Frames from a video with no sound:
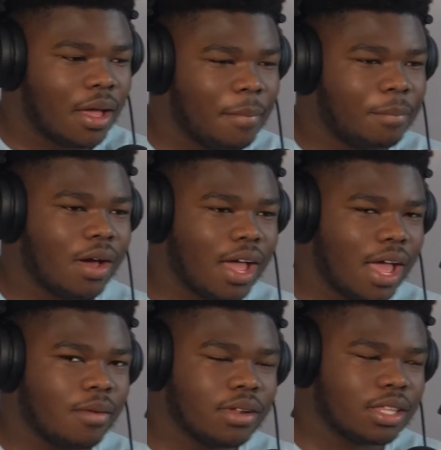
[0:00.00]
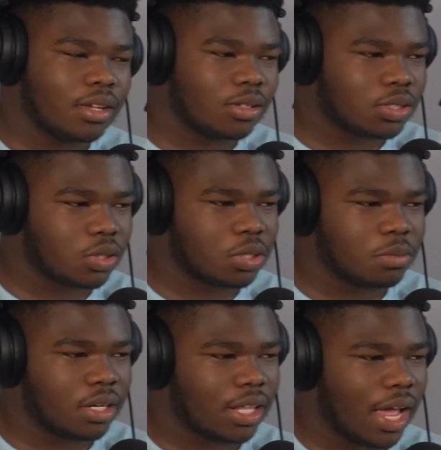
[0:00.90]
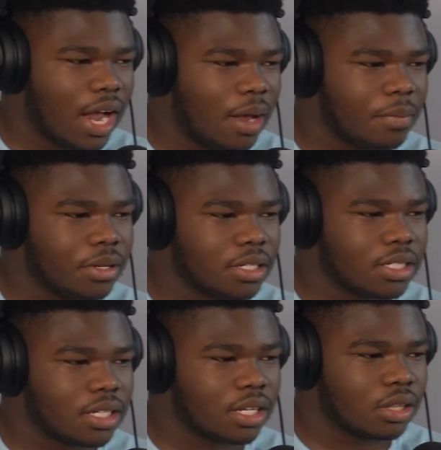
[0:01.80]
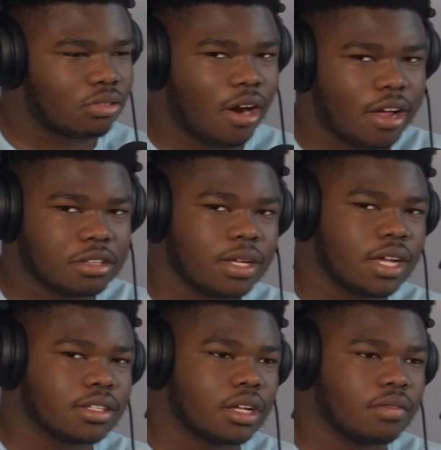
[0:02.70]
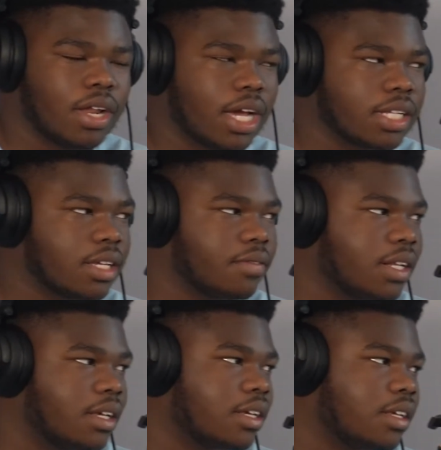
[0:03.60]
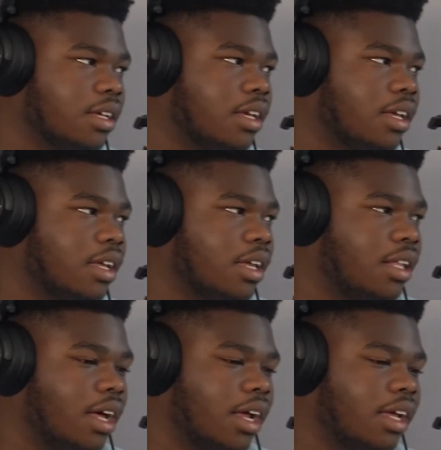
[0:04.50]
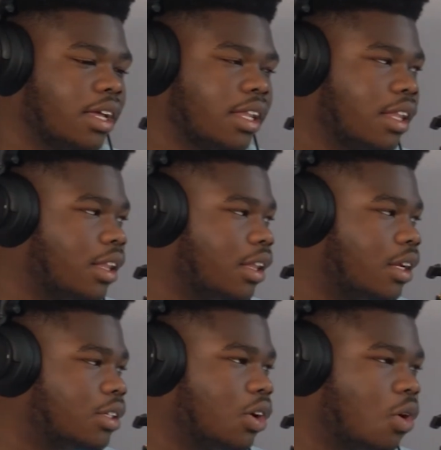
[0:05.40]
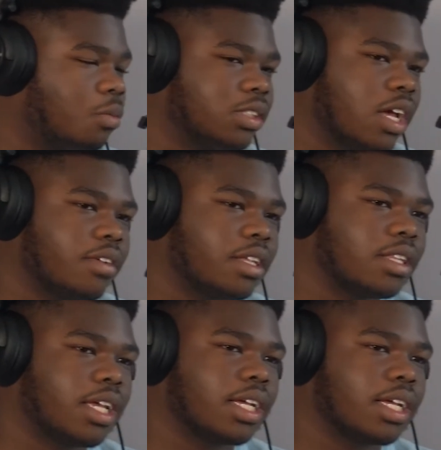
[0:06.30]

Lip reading: But everything on social media that happens thrives because of negativity. Like literally almost everything.